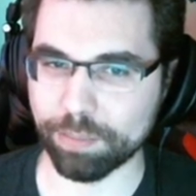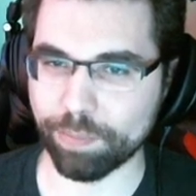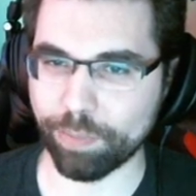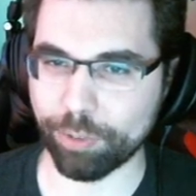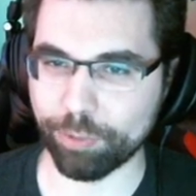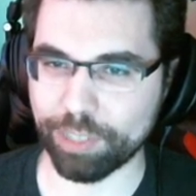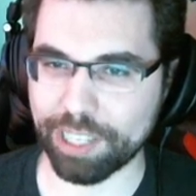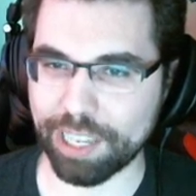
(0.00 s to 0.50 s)

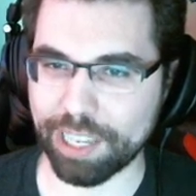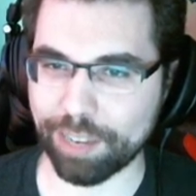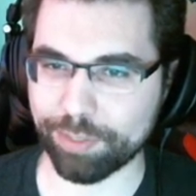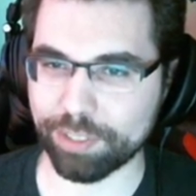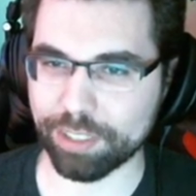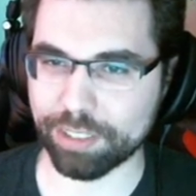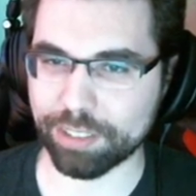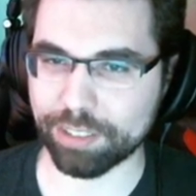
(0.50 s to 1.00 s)
We have
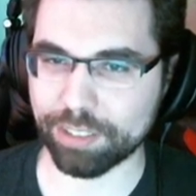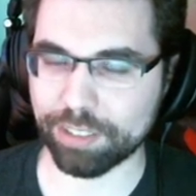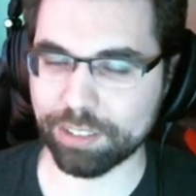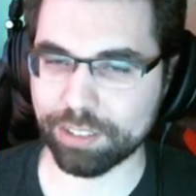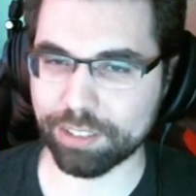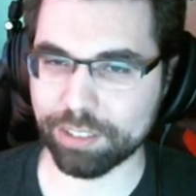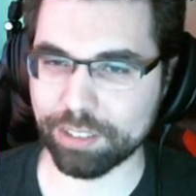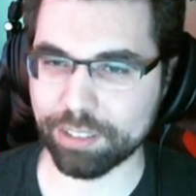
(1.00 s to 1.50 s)
to
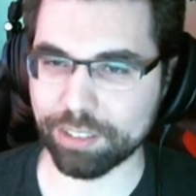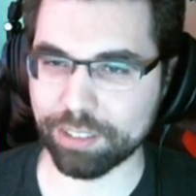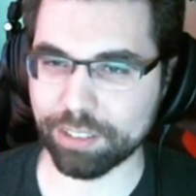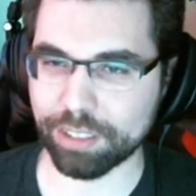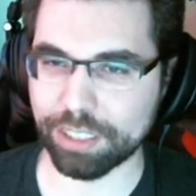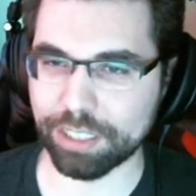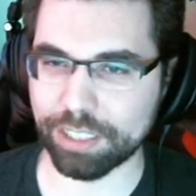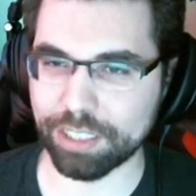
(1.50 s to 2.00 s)

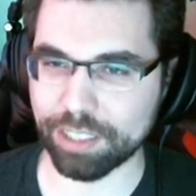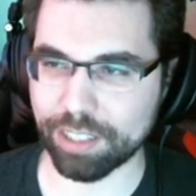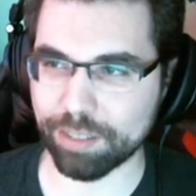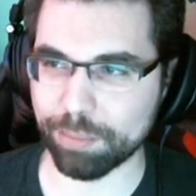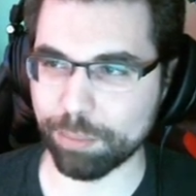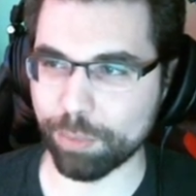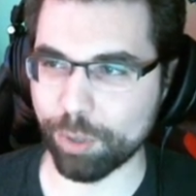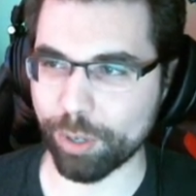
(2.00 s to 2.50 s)
get
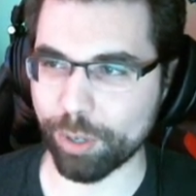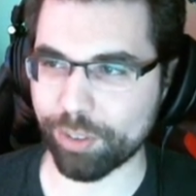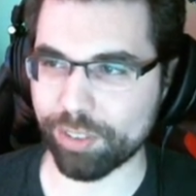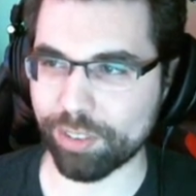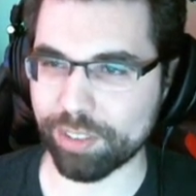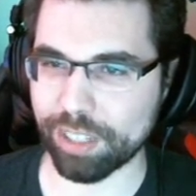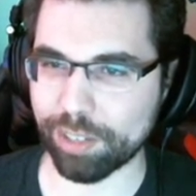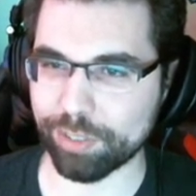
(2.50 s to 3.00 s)
more
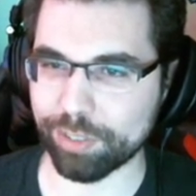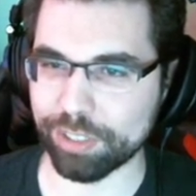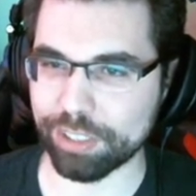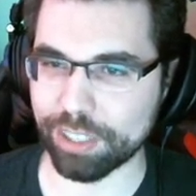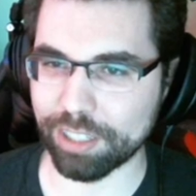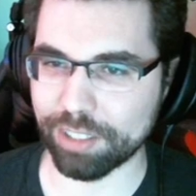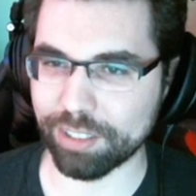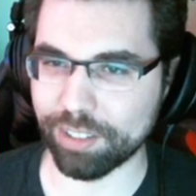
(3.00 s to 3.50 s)
stuff
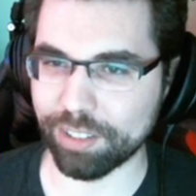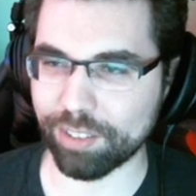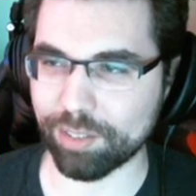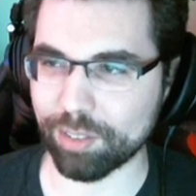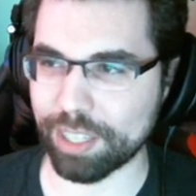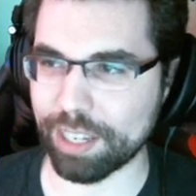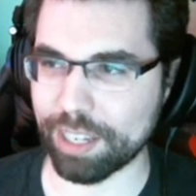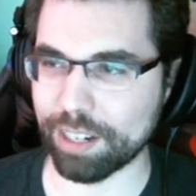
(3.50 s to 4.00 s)
done so
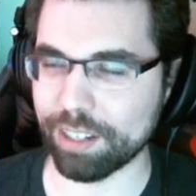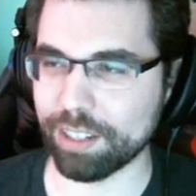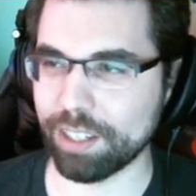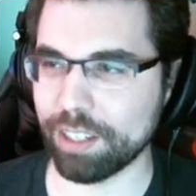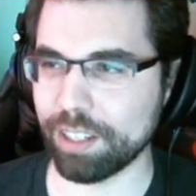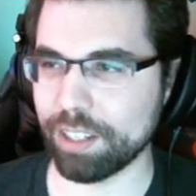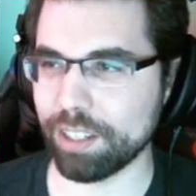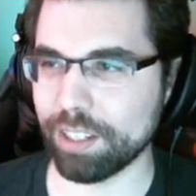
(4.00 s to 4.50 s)
that
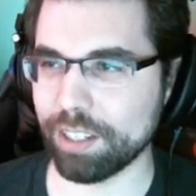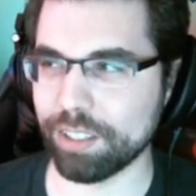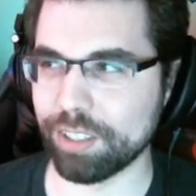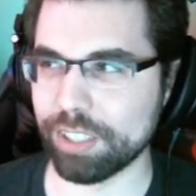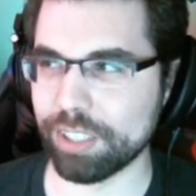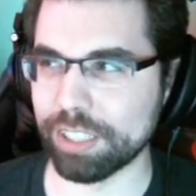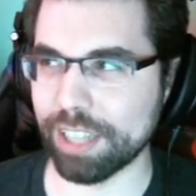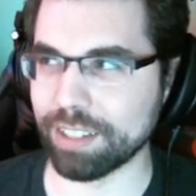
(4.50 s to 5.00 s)

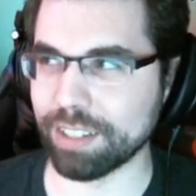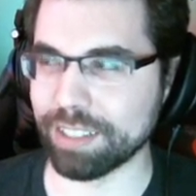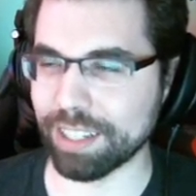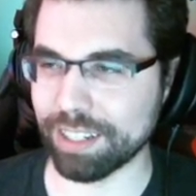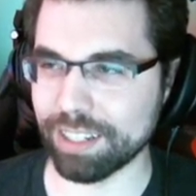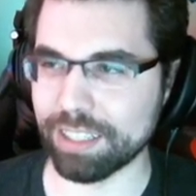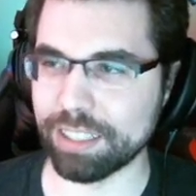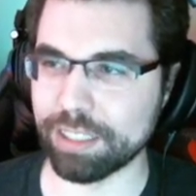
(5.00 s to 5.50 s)
the
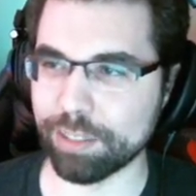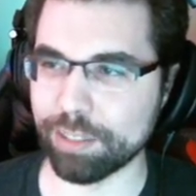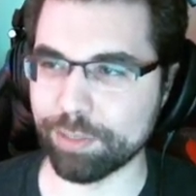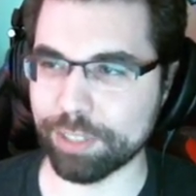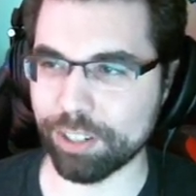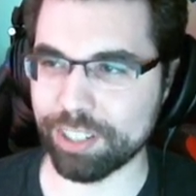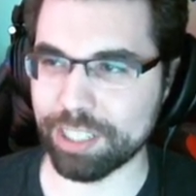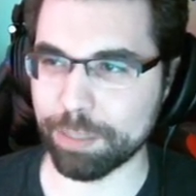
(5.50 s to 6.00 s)
identity of
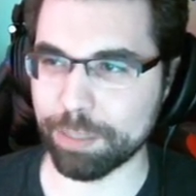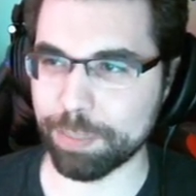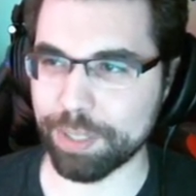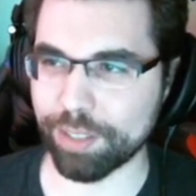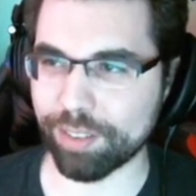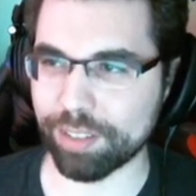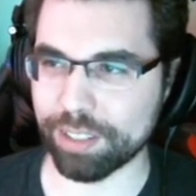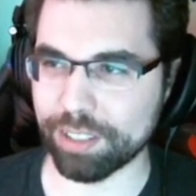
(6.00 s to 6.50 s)
Gunner Heat
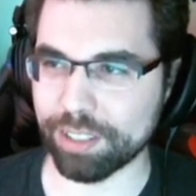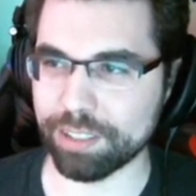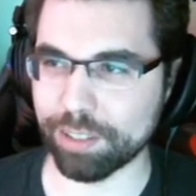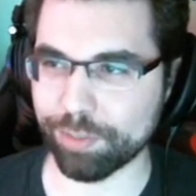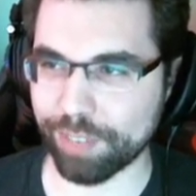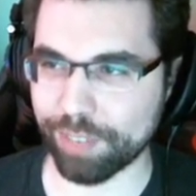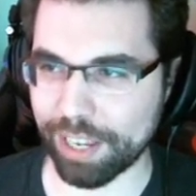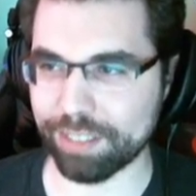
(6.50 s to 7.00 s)
PC
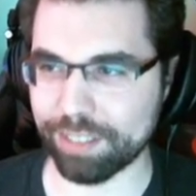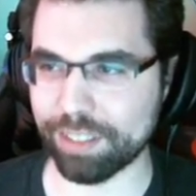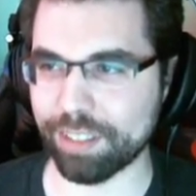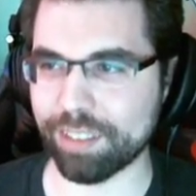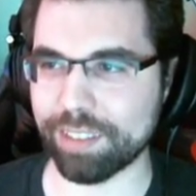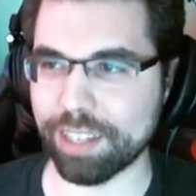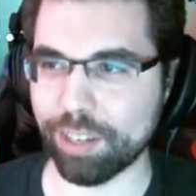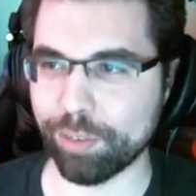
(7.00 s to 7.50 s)
defines
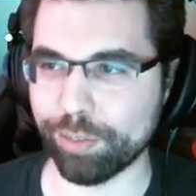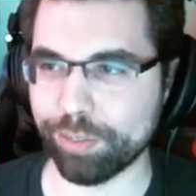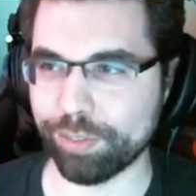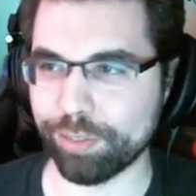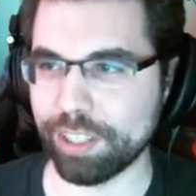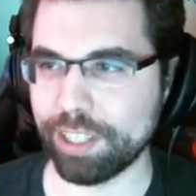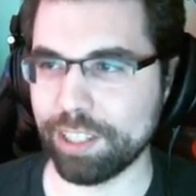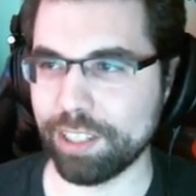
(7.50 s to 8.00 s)

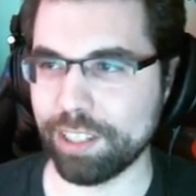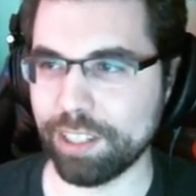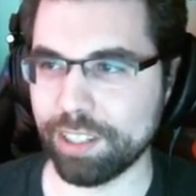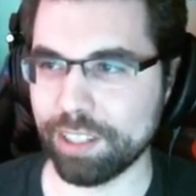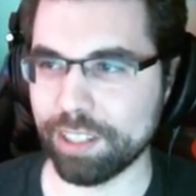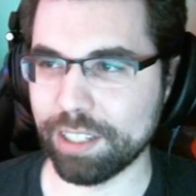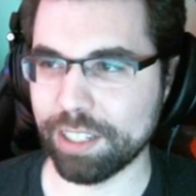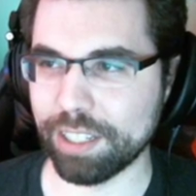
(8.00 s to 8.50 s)
itself,
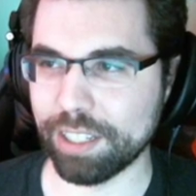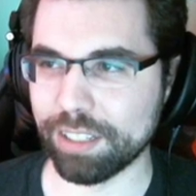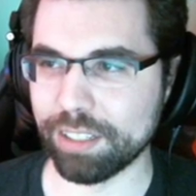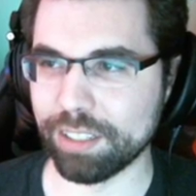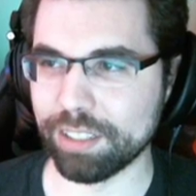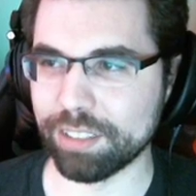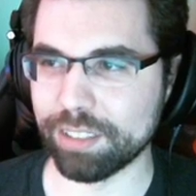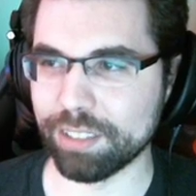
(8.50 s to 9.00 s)

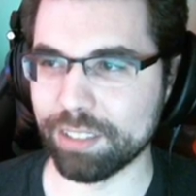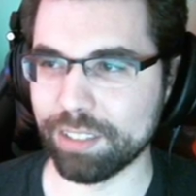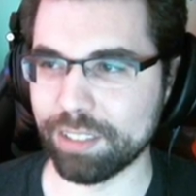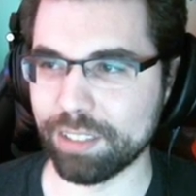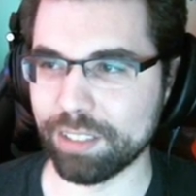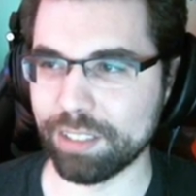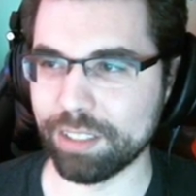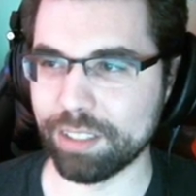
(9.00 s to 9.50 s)
and
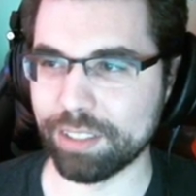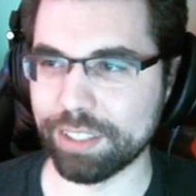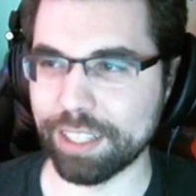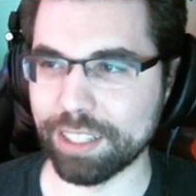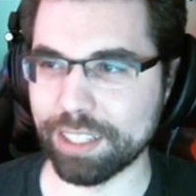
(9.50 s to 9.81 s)
then